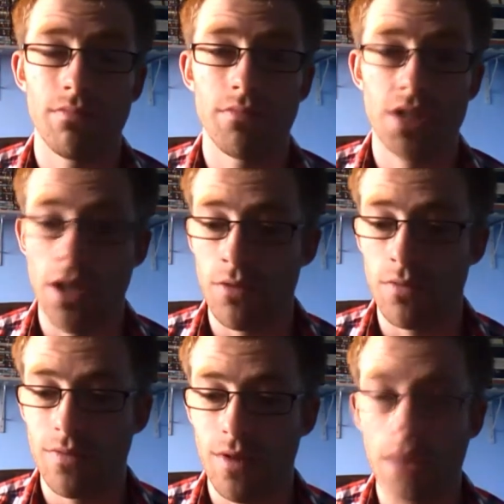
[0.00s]
So
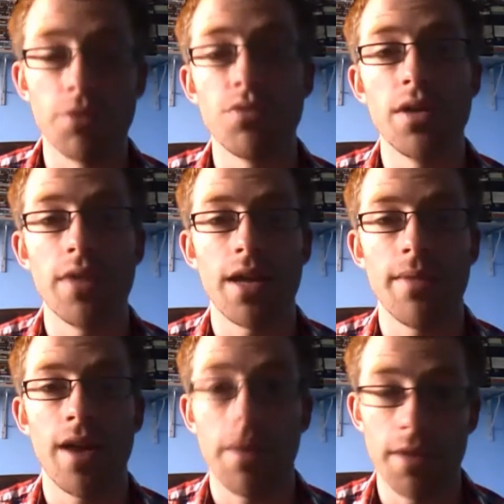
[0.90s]
I would really
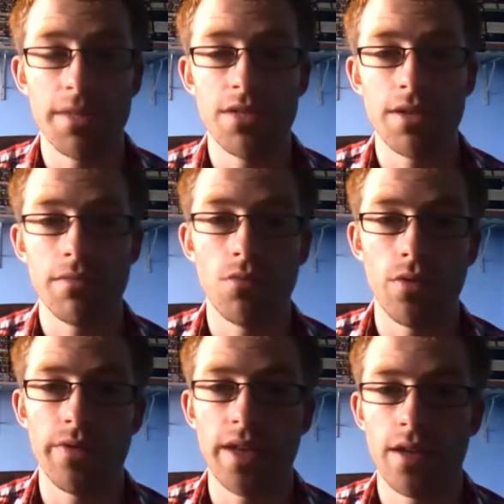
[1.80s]
recommend. I'm going to be doing
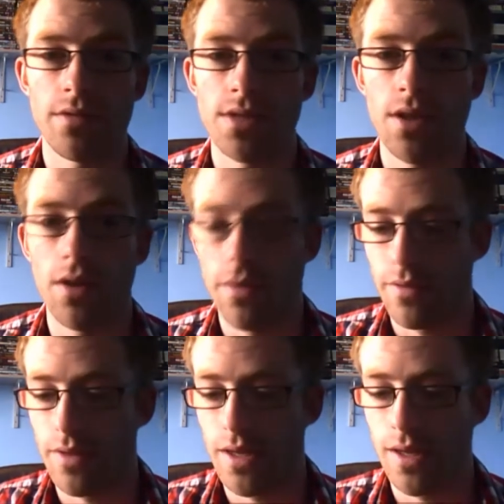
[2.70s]
more videos
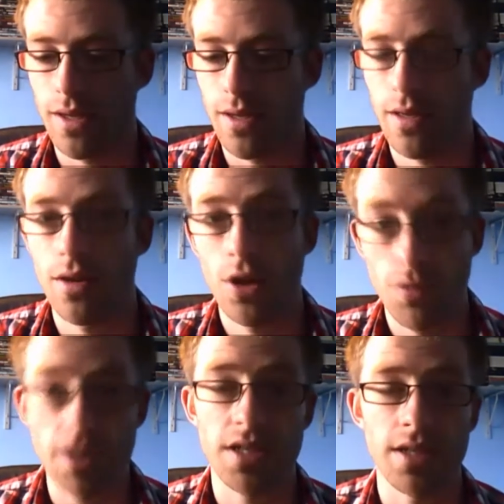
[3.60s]
on the uh,
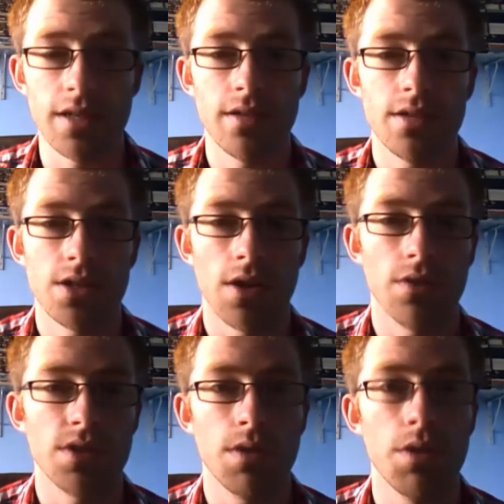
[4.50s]
rest of the
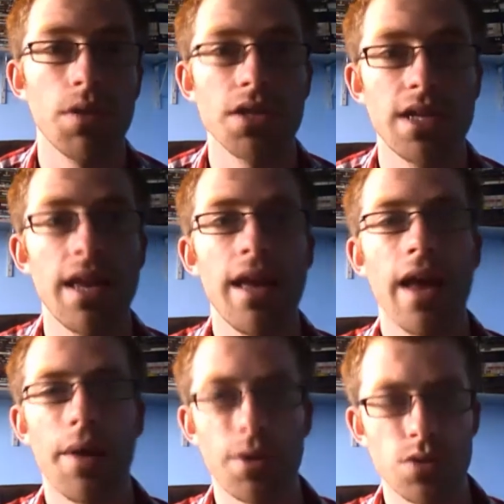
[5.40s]
cycle. So if you want to see
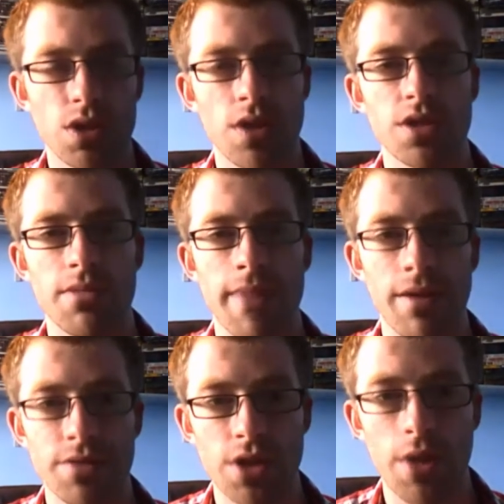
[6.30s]
how it all starts to
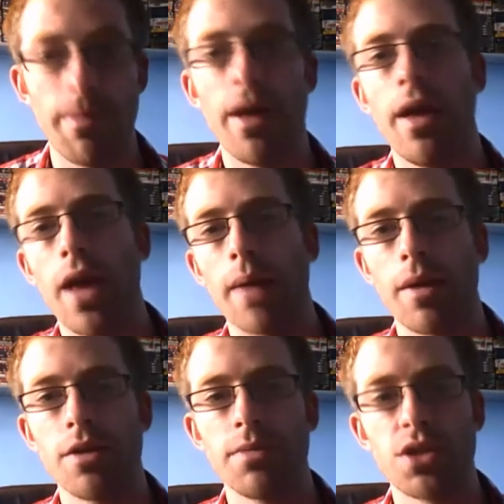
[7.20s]
mount up, I'm
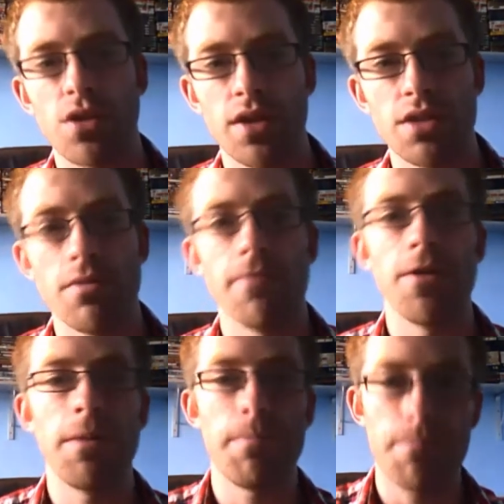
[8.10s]
going to be trying to
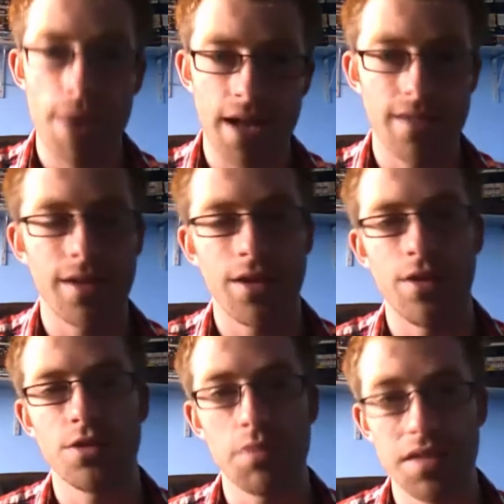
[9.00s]
refer back to
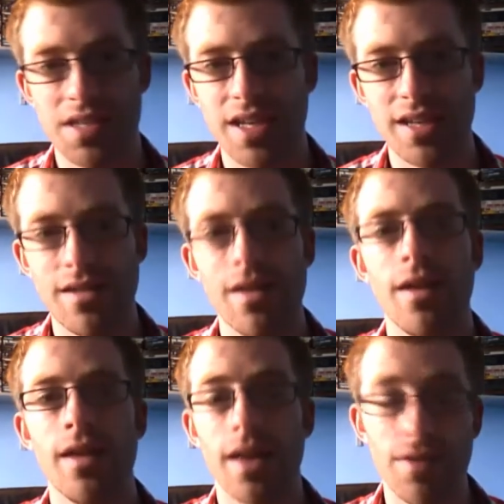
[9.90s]
cards we've seen
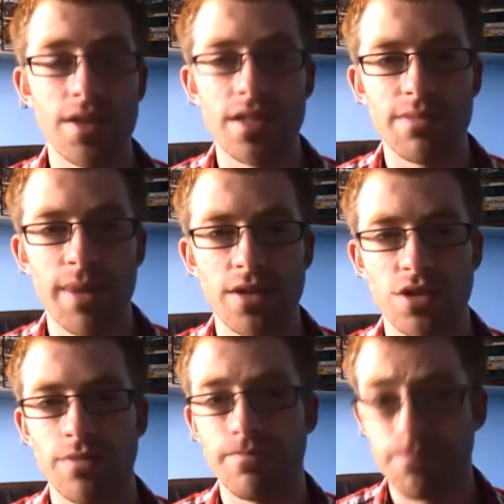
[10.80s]
in this
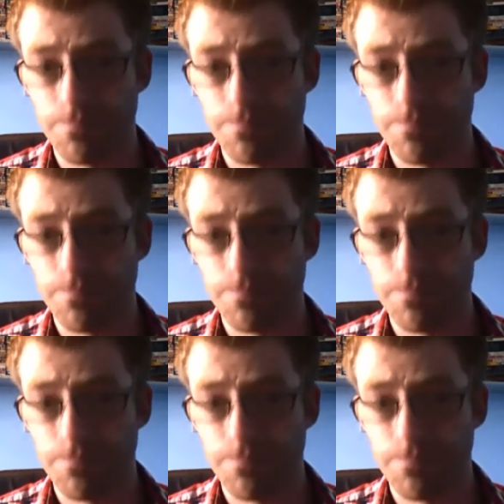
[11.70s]
expansion,